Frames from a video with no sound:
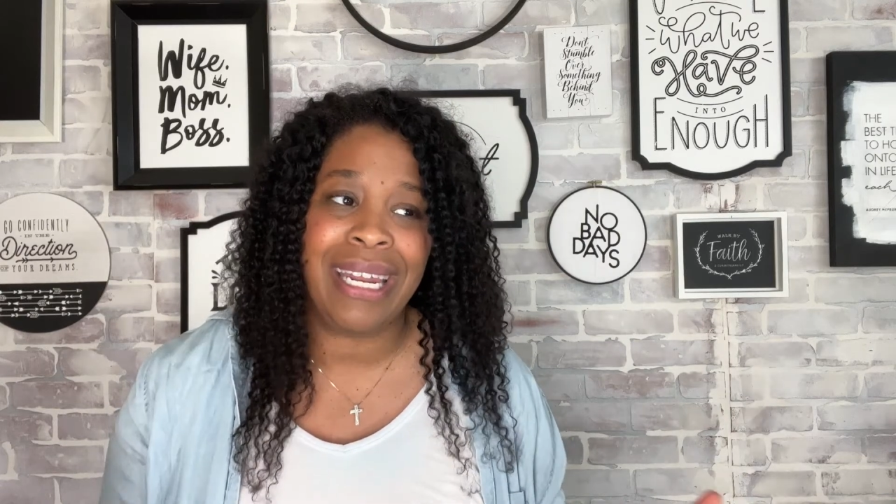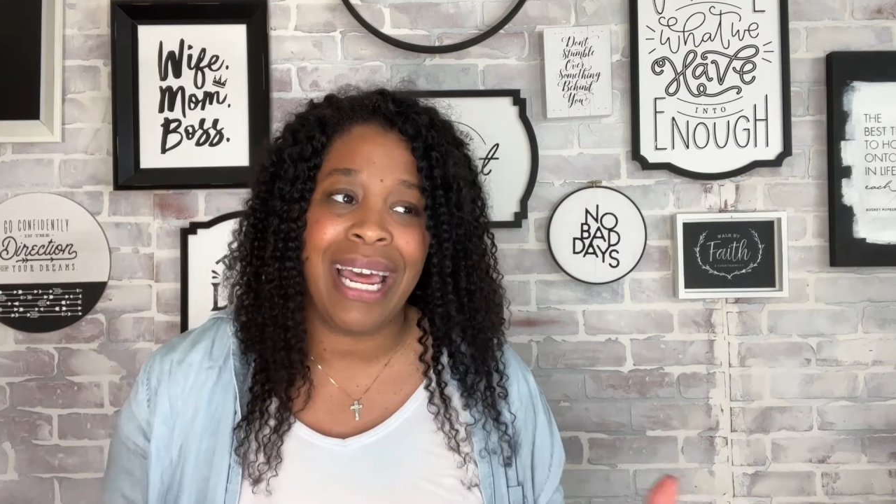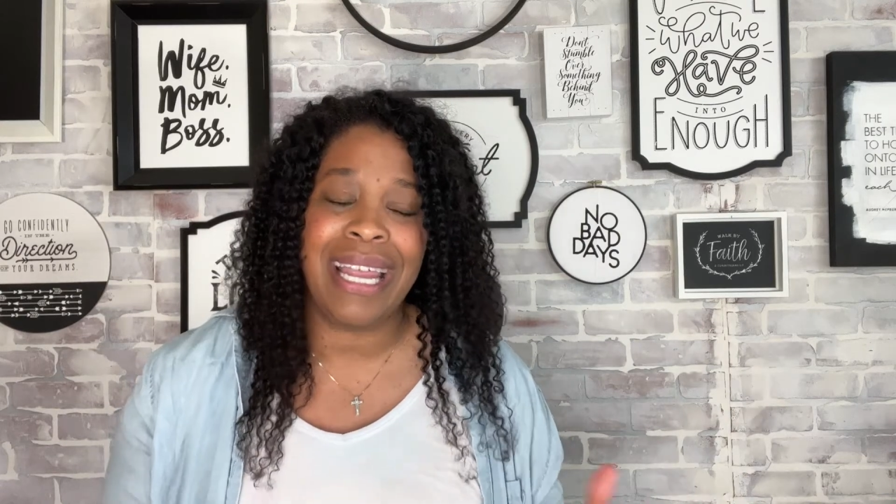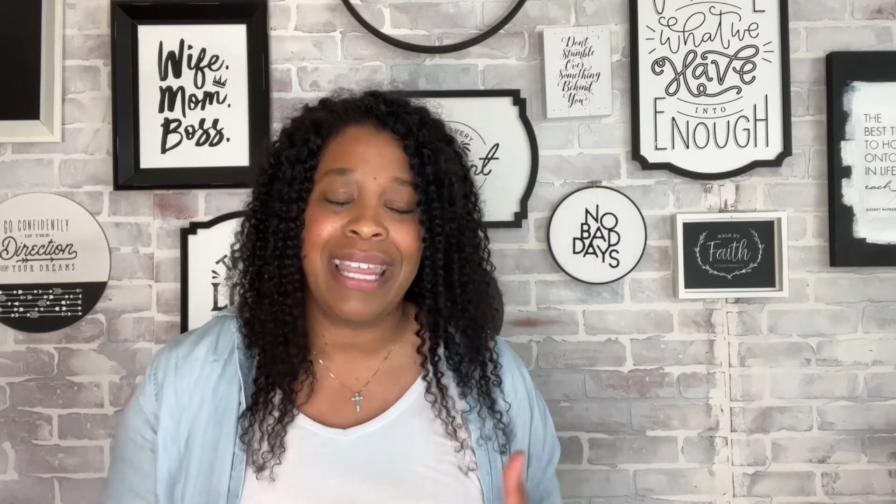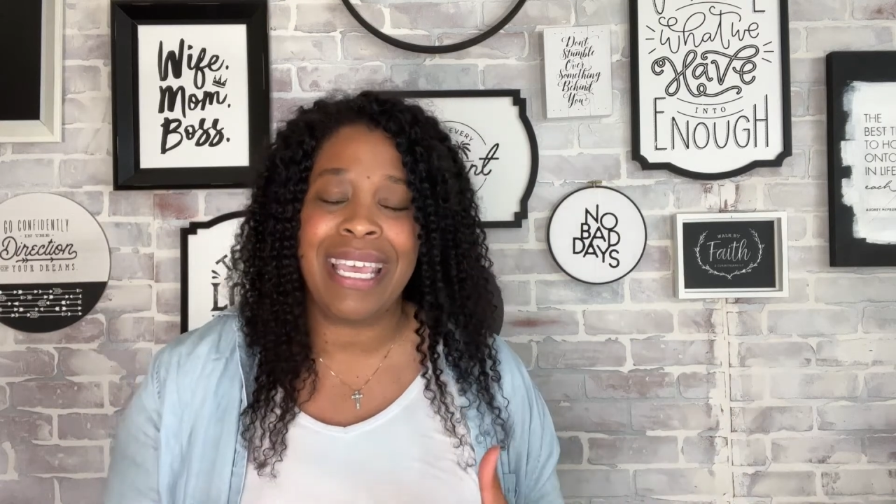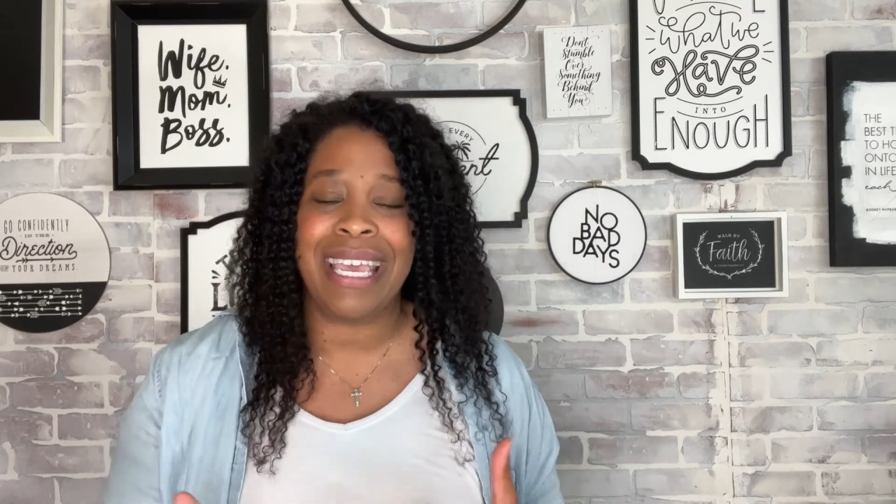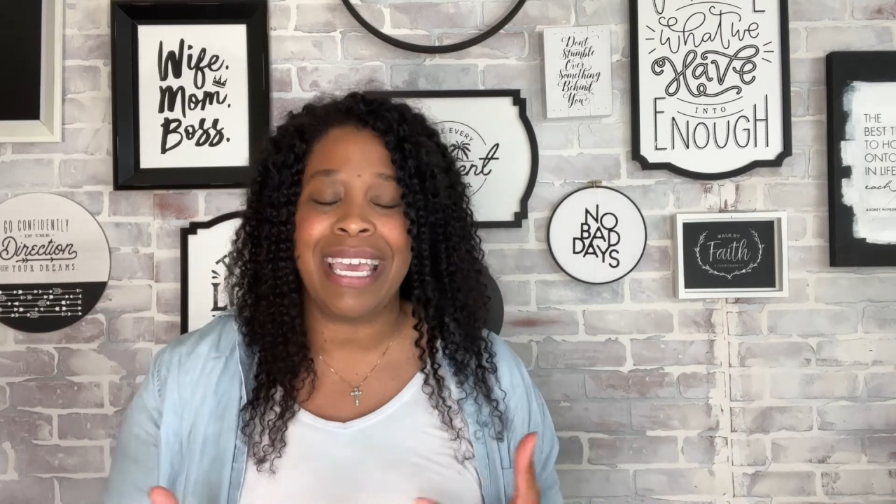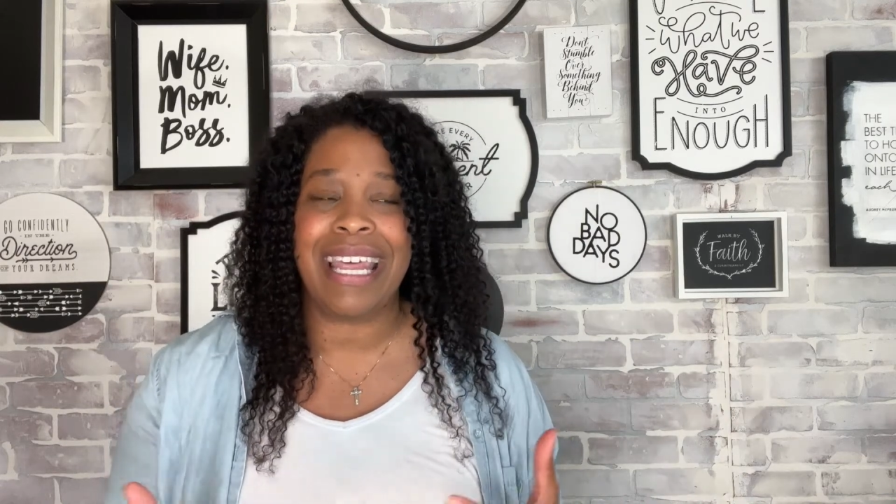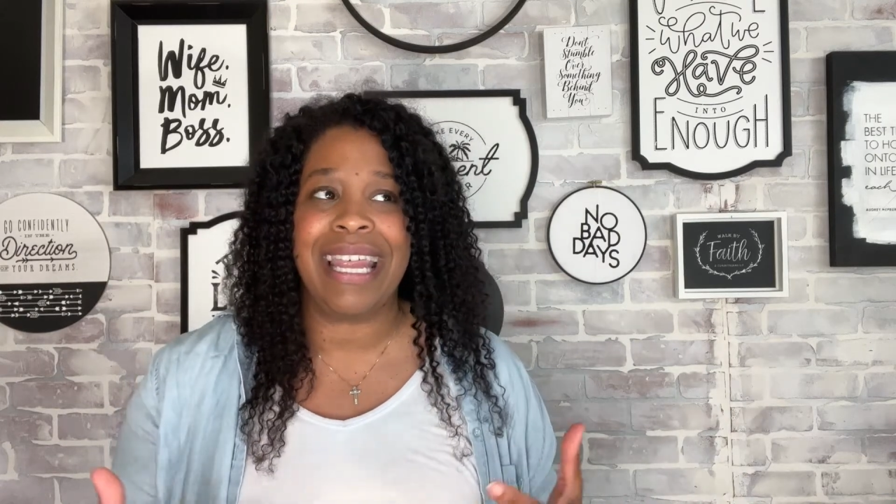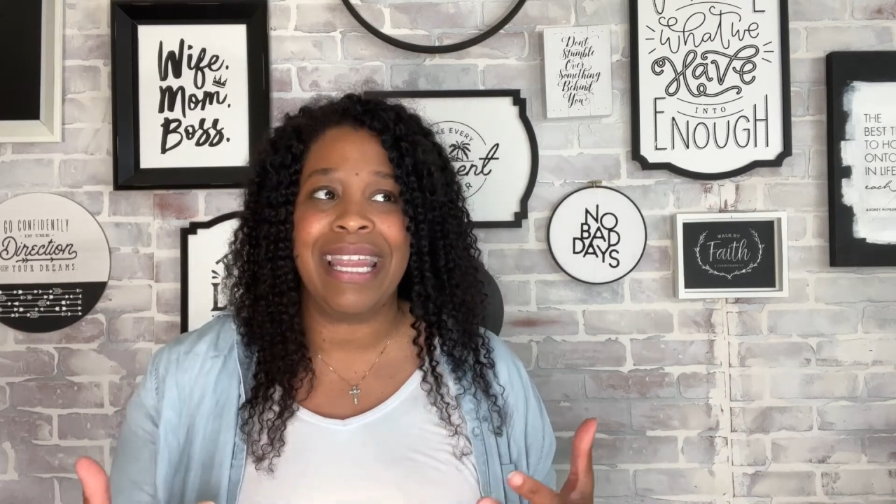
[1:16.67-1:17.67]
And I
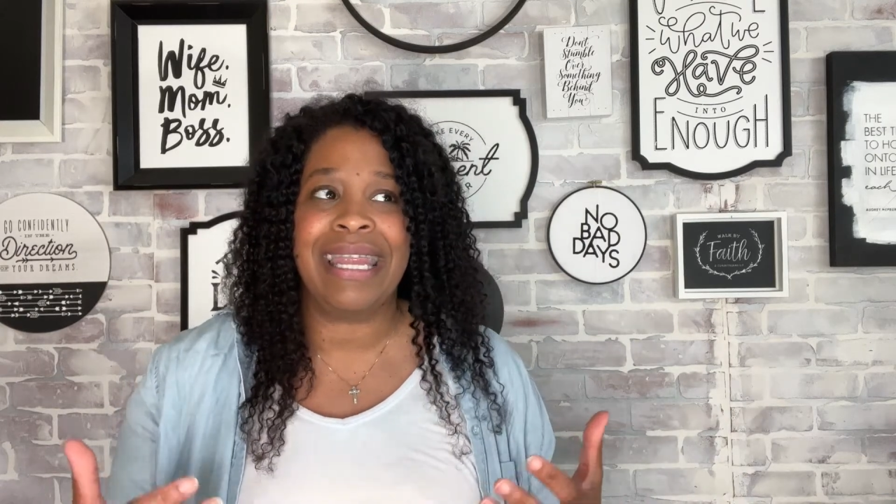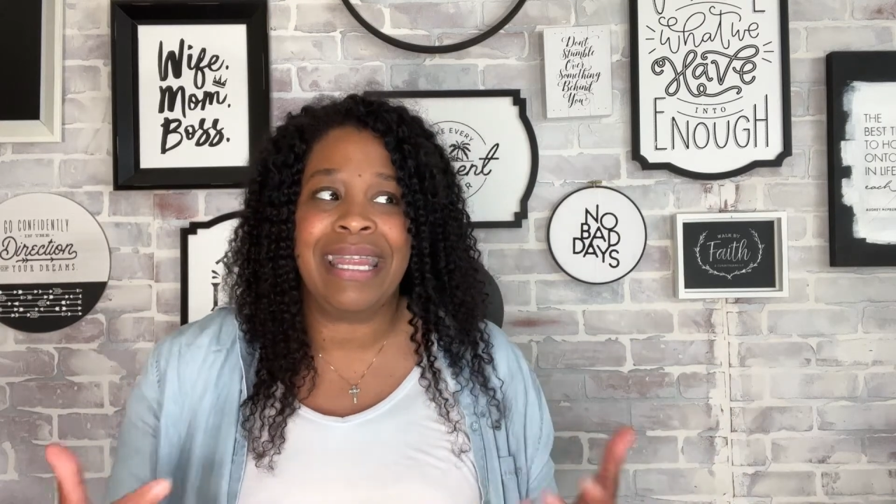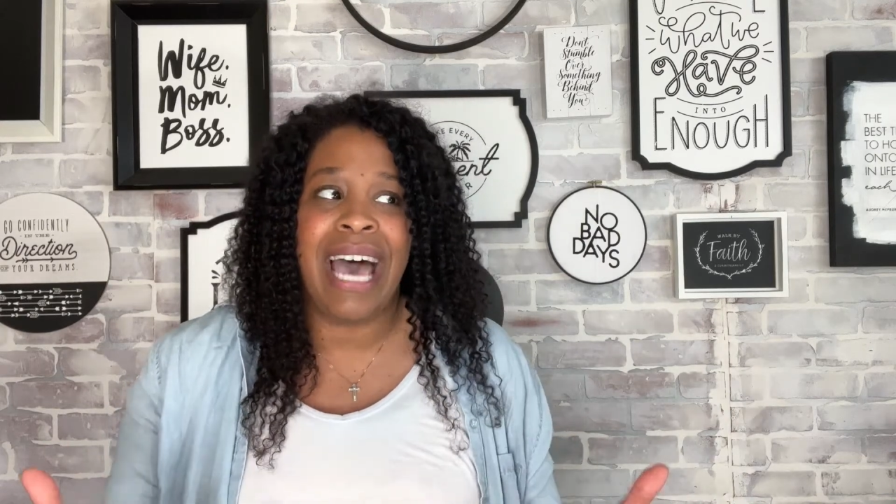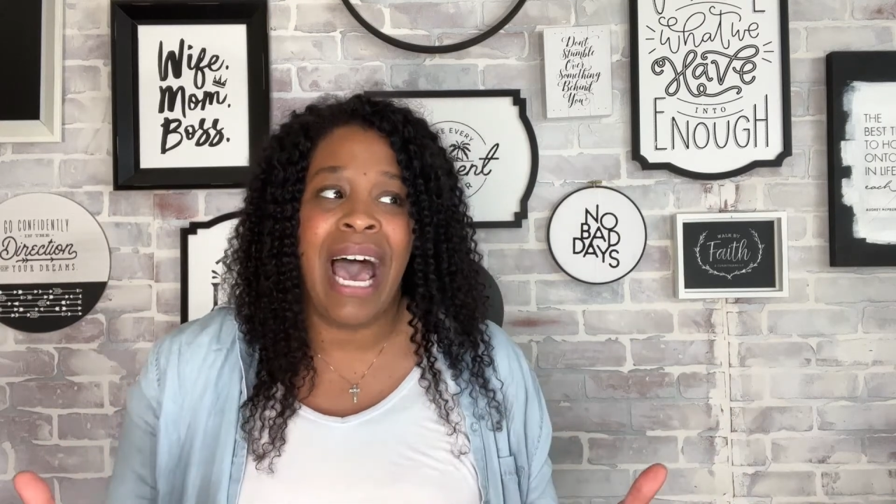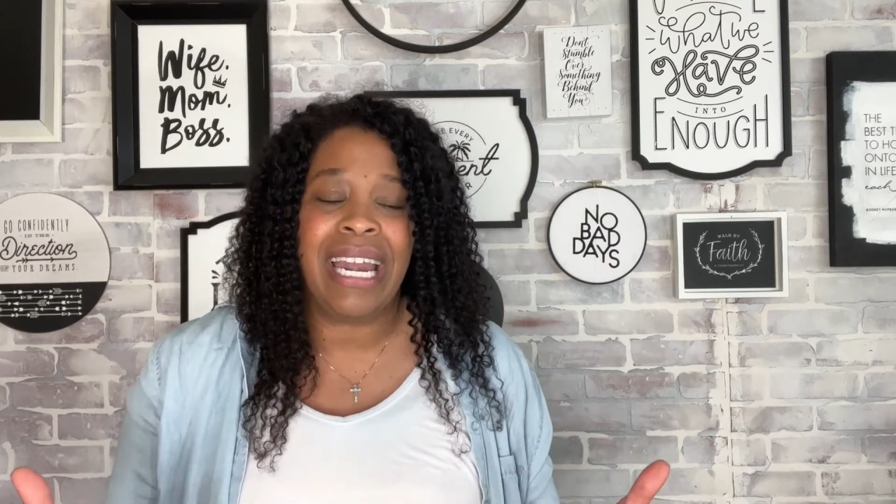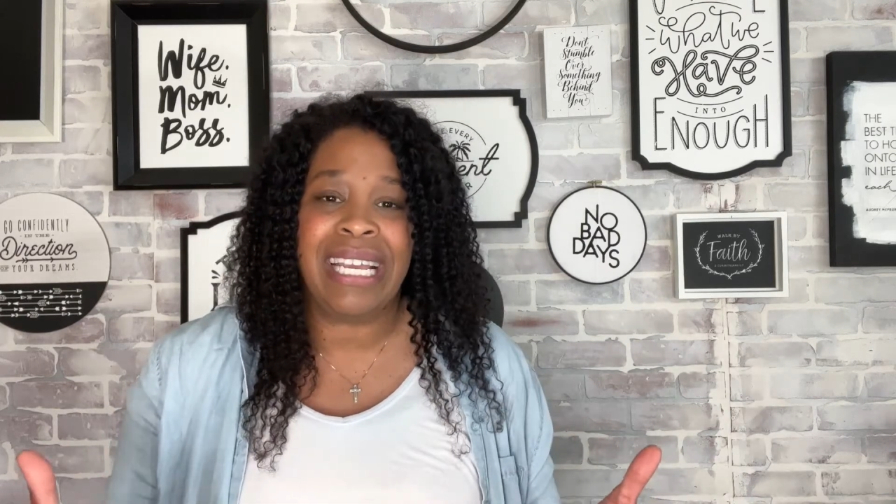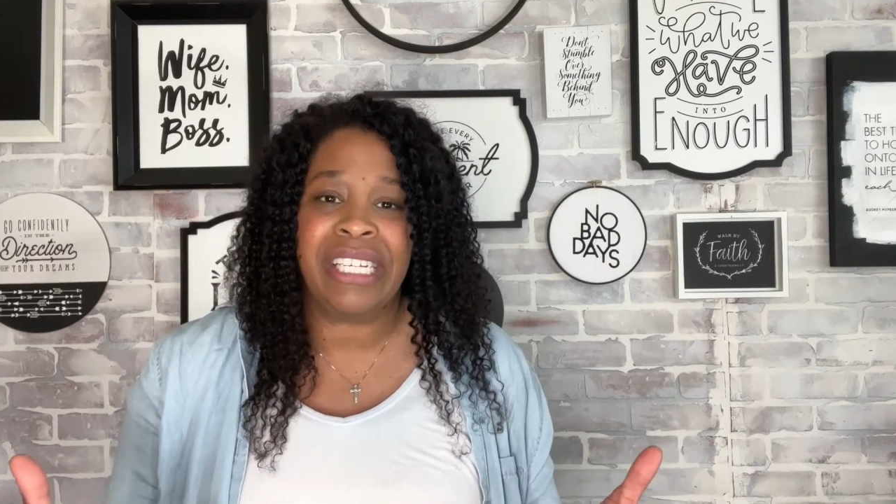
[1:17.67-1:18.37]
think that